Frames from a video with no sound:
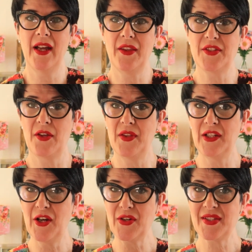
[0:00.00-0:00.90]
So the
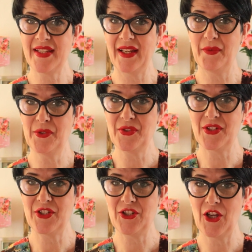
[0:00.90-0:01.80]
last thing I want to
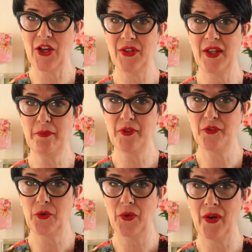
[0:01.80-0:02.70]
show you
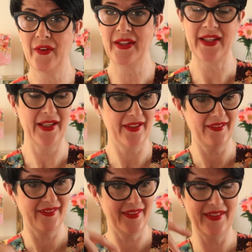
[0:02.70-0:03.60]
before I
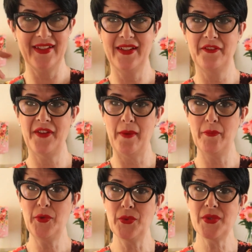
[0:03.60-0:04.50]

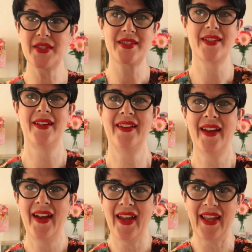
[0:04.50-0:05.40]
vamoose
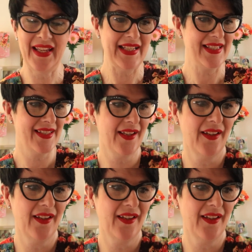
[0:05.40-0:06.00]
is